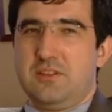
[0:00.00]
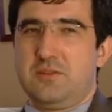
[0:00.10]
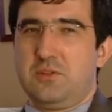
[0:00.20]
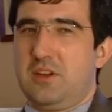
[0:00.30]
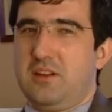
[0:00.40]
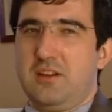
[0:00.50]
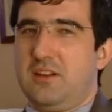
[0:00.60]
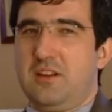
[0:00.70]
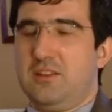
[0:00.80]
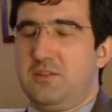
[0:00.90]
what
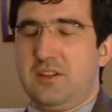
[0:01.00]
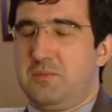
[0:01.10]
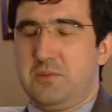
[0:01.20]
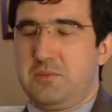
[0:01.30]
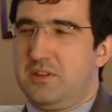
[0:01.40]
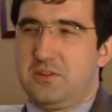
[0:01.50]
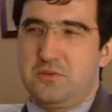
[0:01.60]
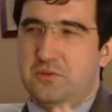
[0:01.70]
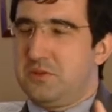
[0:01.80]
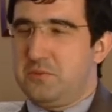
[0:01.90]
I don't remember this,
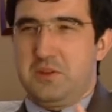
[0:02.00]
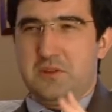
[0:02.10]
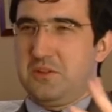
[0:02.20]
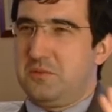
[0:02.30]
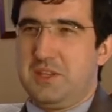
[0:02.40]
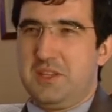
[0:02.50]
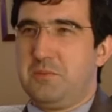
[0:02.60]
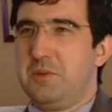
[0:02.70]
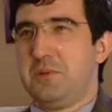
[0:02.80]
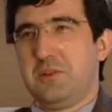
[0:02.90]
of course, because there were many
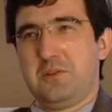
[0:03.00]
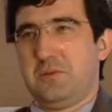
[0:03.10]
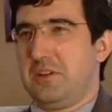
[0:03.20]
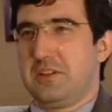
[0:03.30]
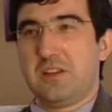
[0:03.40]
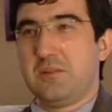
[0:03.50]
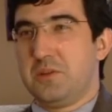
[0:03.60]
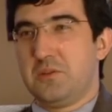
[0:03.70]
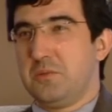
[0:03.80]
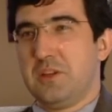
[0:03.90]
people who were asking me
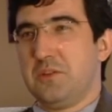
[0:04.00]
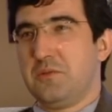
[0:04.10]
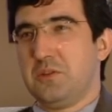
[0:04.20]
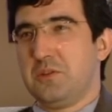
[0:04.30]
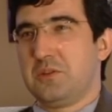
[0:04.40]
to make a photo,